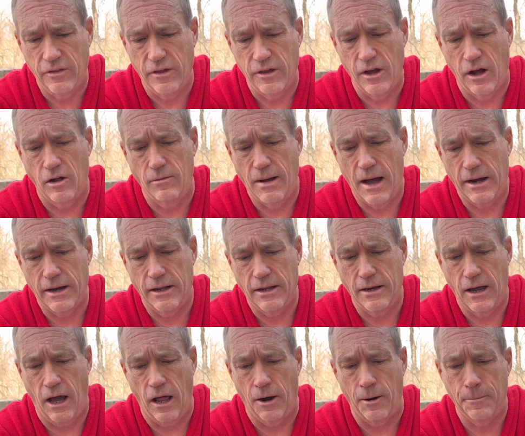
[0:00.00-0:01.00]
the almighty
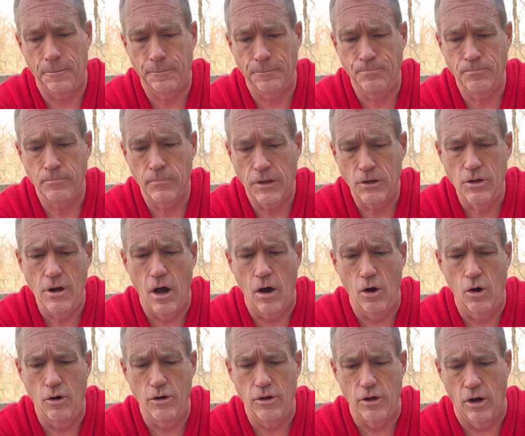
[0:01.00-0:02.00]
dollar, you know
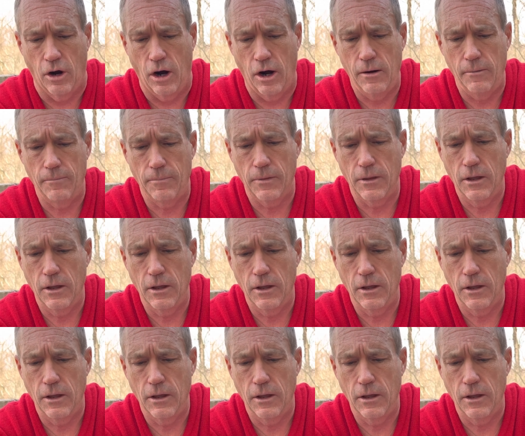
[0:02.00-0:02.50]
who you are.